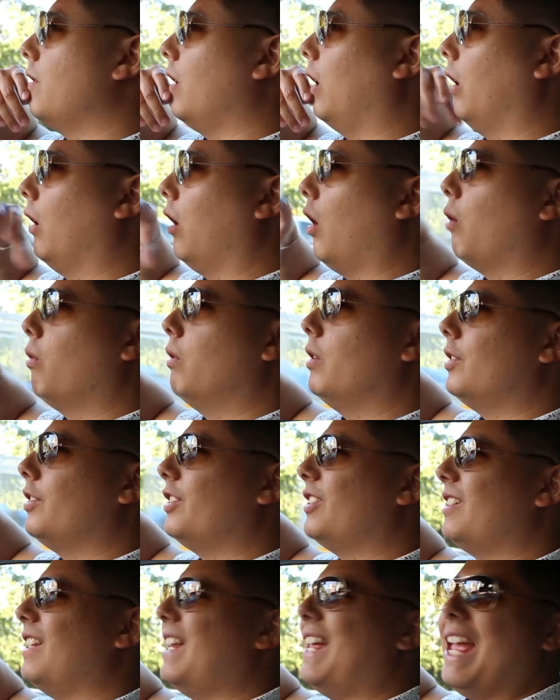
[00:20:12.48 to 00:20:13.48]
The
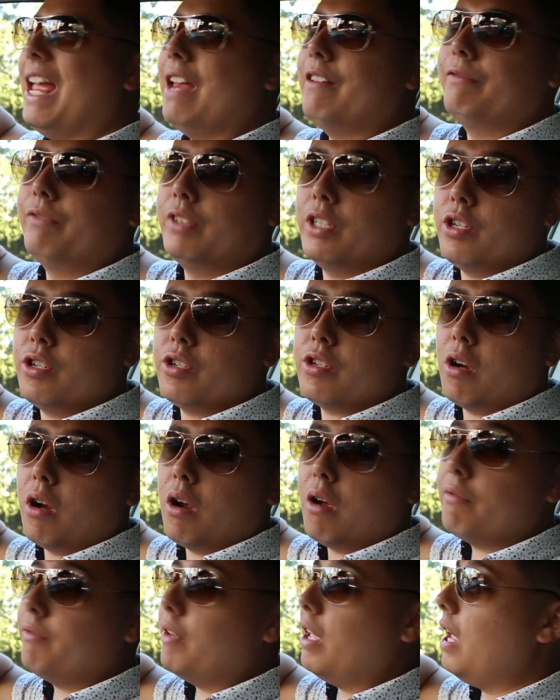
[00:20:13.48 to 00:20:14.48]
lowest average
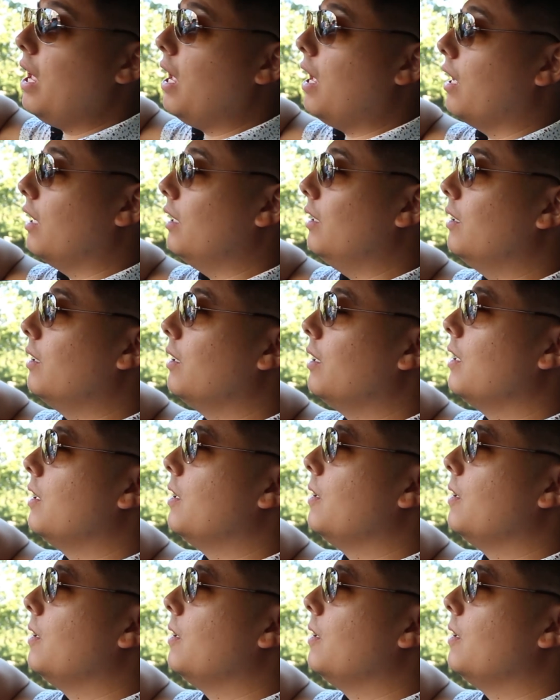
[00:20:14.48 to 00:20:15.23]
I've had